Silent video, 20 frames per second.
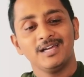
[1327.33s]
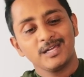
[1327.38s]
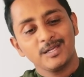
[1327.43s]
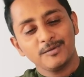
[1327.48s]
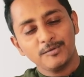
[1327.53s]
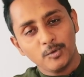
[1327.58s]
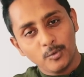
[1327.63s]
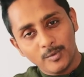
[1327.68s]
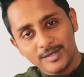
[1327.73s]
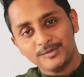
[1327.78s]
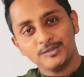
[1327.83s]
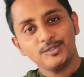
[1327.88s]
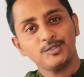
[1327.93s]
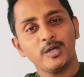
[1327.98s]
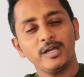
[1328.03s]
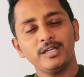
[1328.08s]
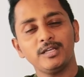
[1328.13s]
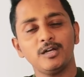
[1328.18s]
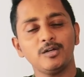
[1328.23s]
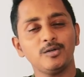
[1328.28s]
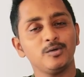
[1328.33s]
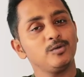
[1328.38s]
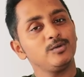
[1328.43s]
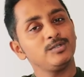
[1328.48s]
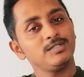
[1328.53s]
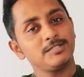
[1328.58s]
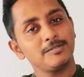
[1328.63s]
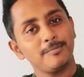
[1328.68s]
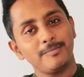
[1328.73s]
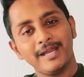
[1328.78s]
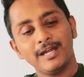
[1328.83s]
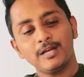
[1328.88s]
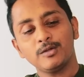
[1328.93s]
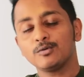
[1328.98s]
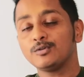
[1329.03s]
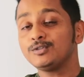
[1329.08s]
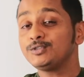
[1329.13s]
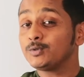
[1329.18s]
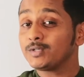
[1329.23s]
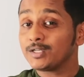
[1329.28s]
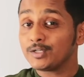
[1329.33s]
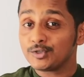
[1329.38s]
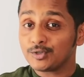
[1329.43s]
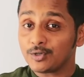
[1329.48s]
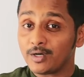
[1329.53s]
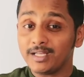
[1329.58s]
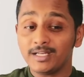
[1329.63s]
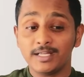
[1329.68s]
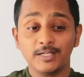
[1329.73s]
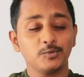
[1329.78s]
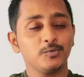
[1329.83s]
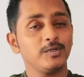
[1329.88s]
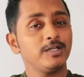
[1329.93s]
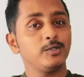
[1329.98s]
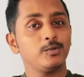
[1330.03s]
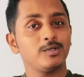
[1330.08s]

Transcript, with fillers: If you wish to join our course, the paid course, you can join as well.